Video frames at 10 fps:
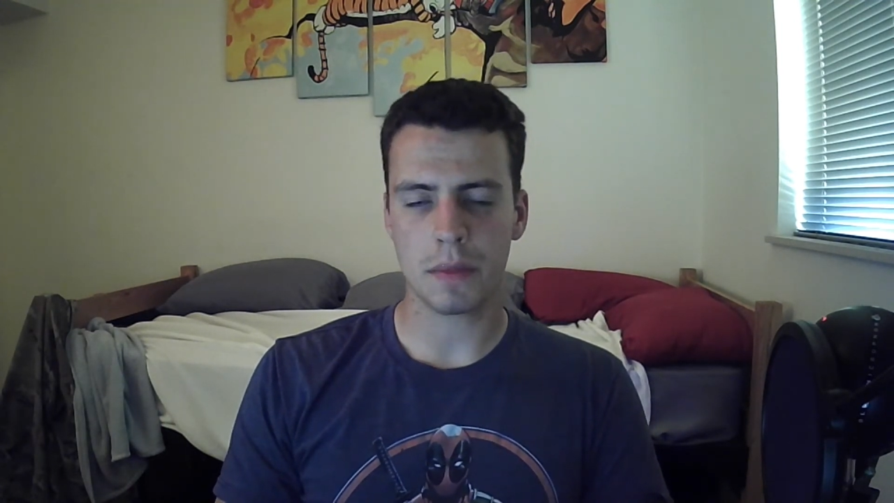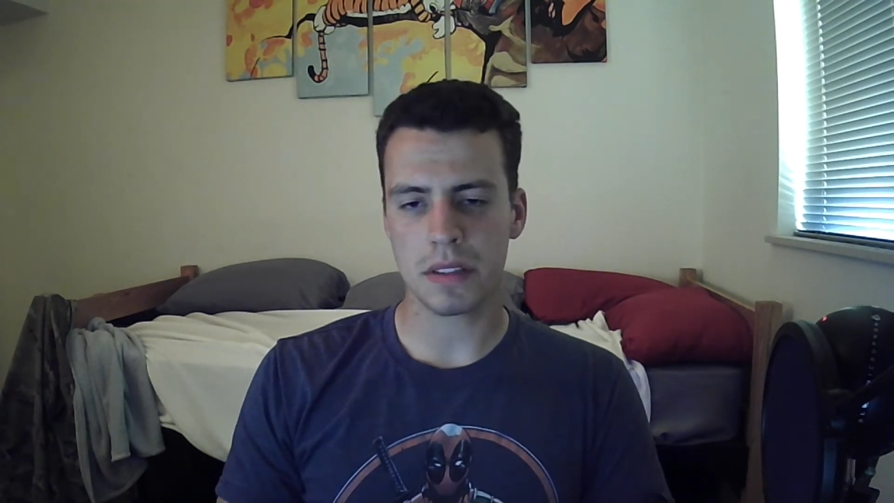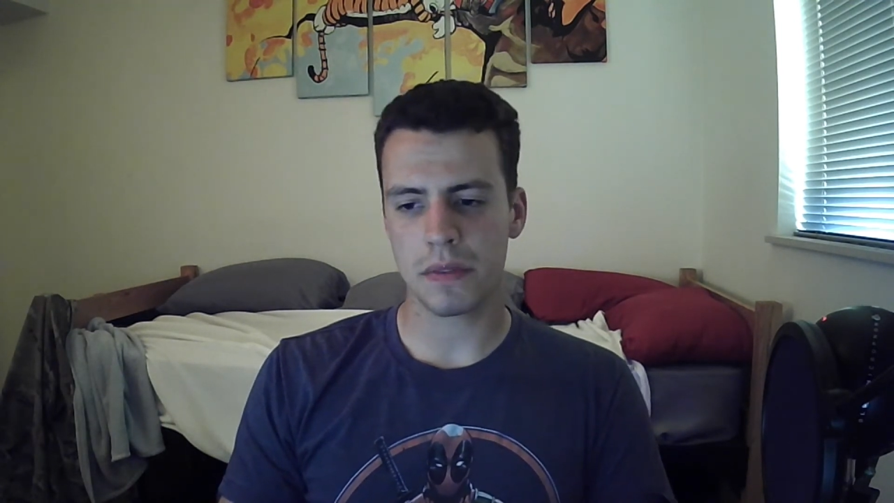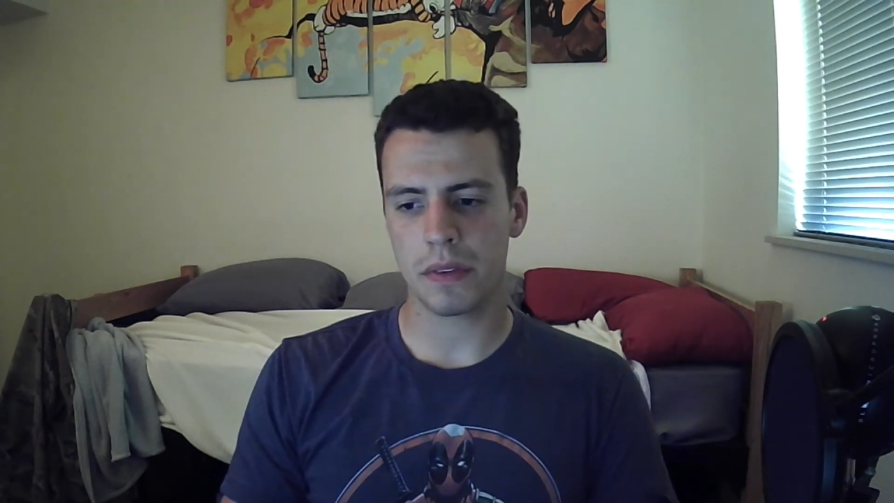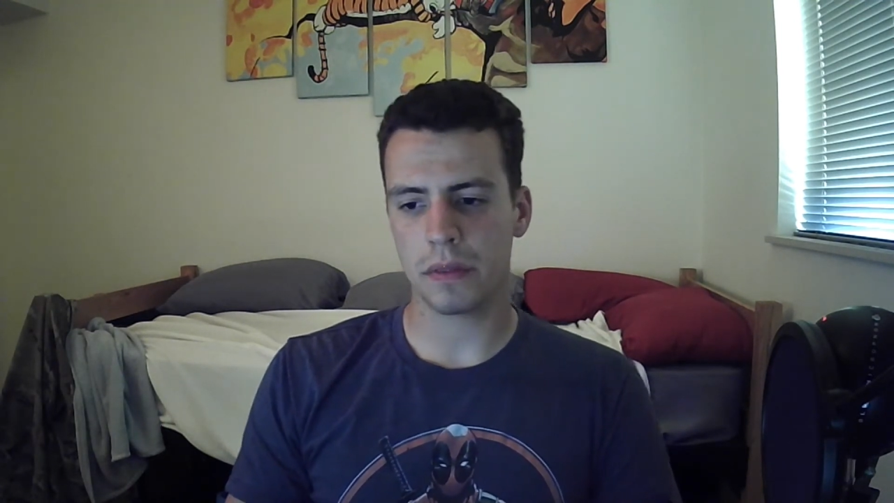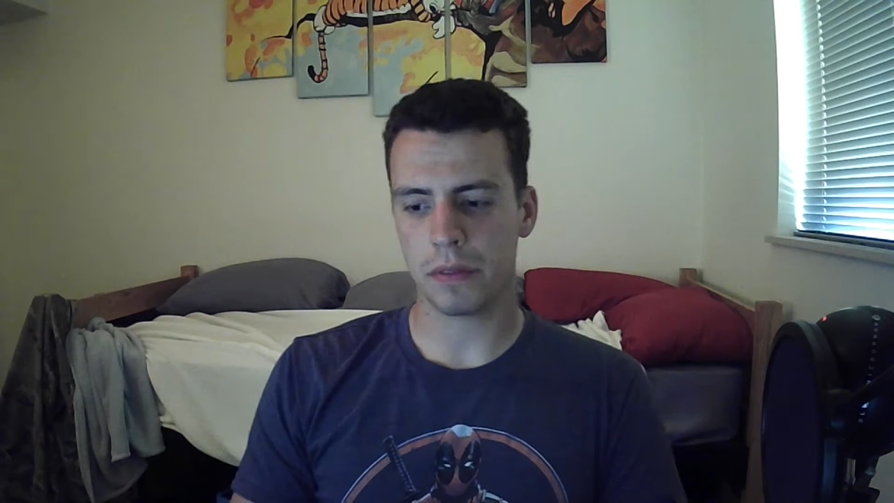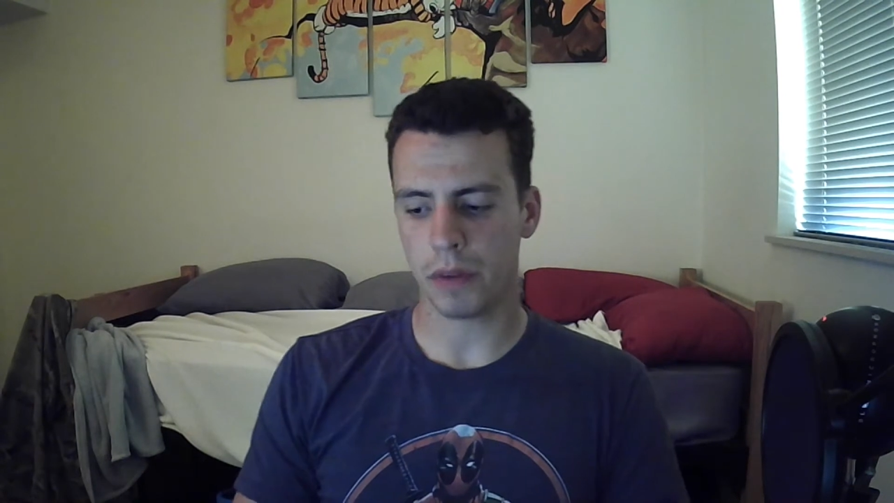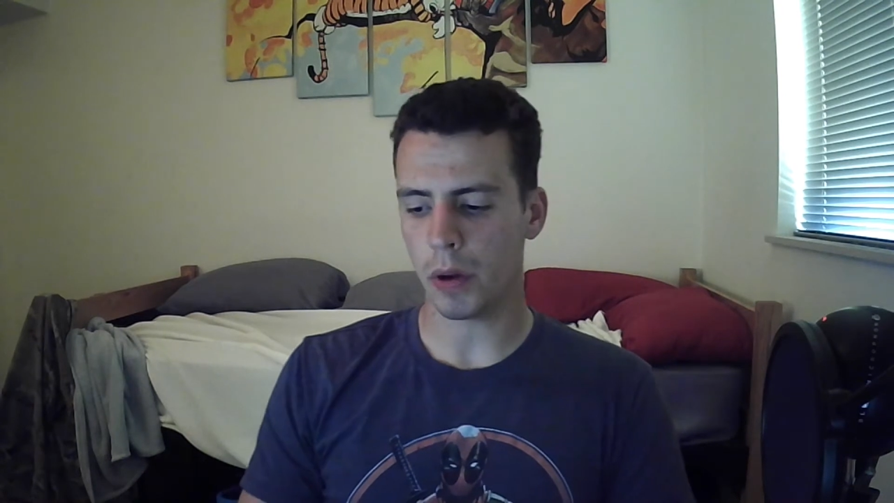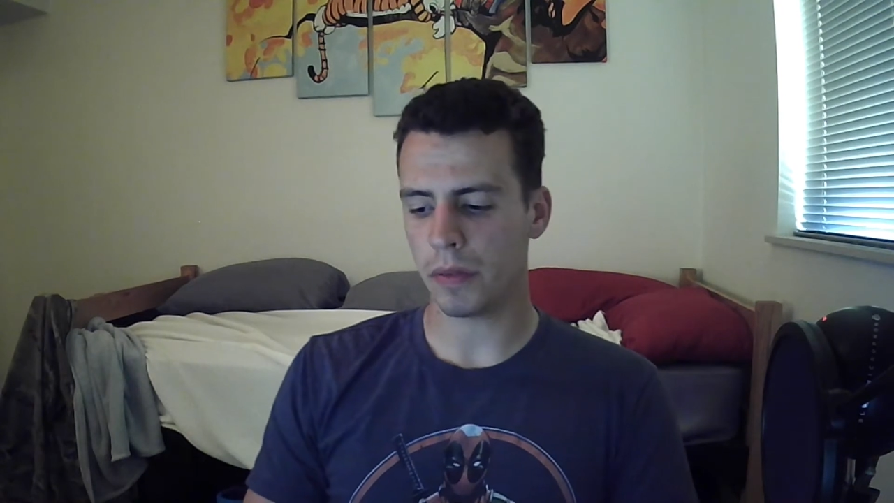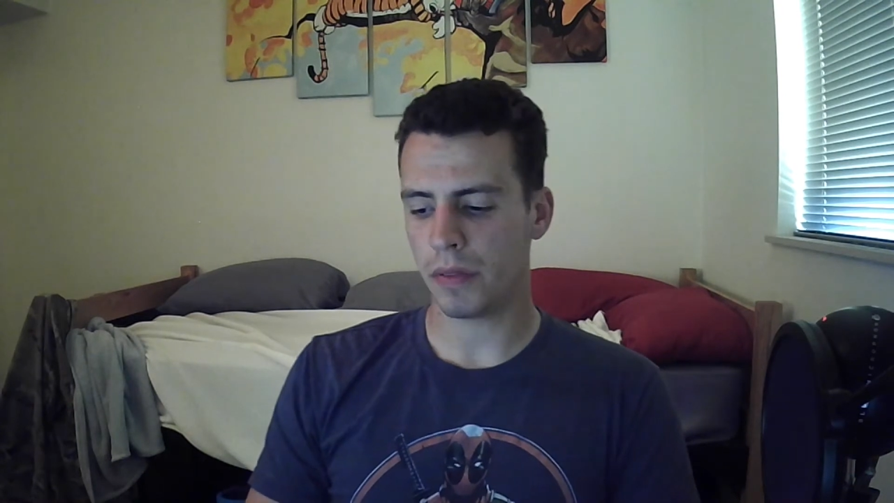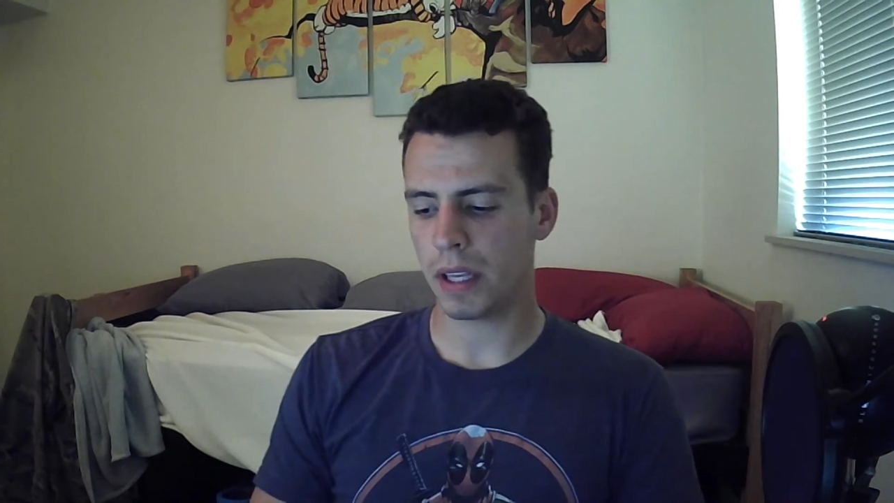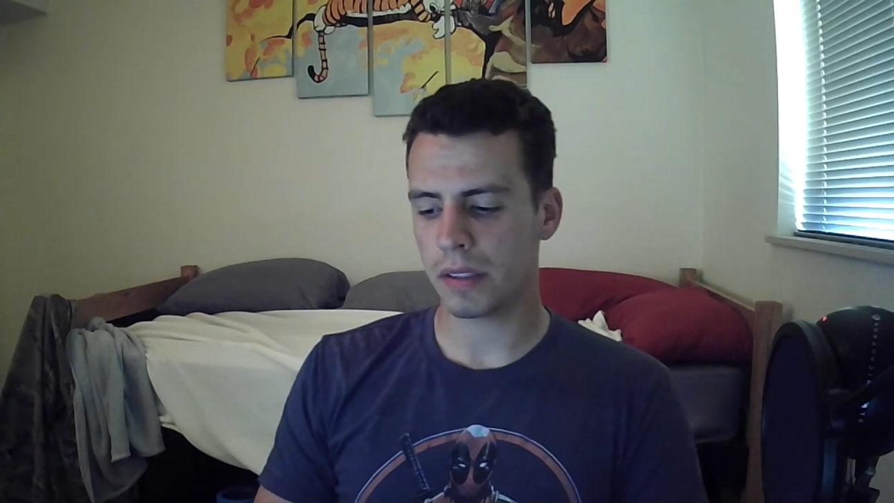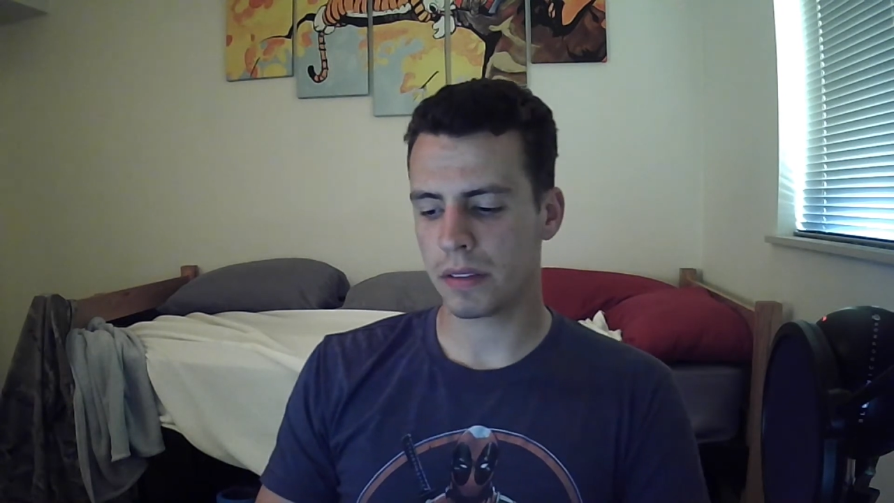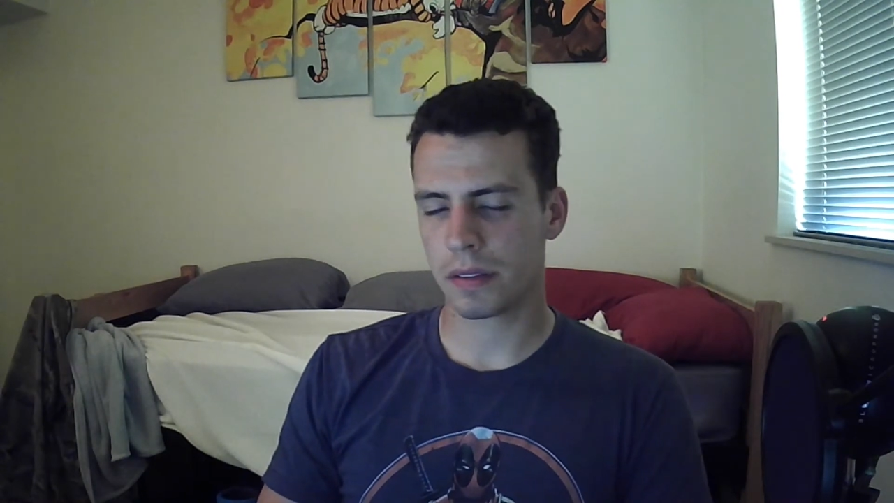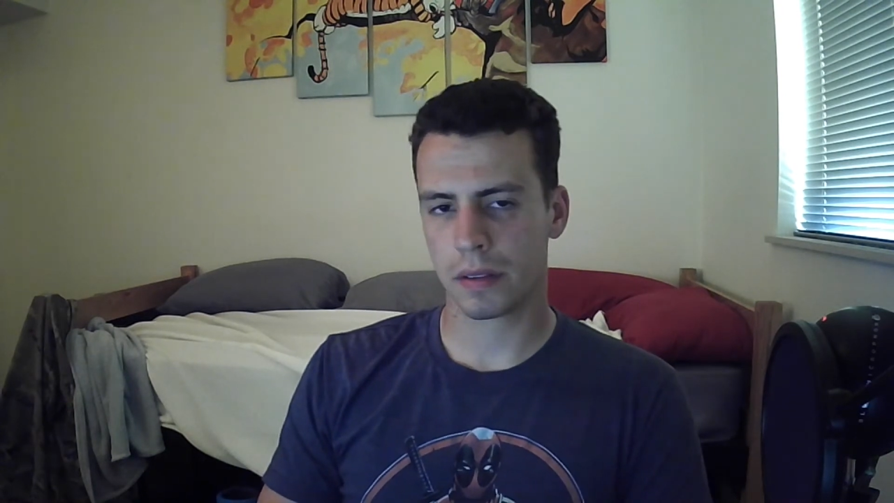this photo
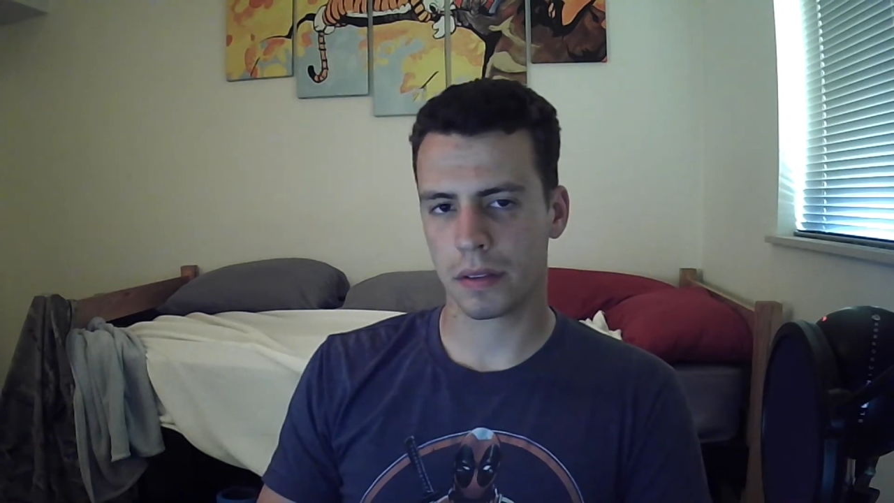fades.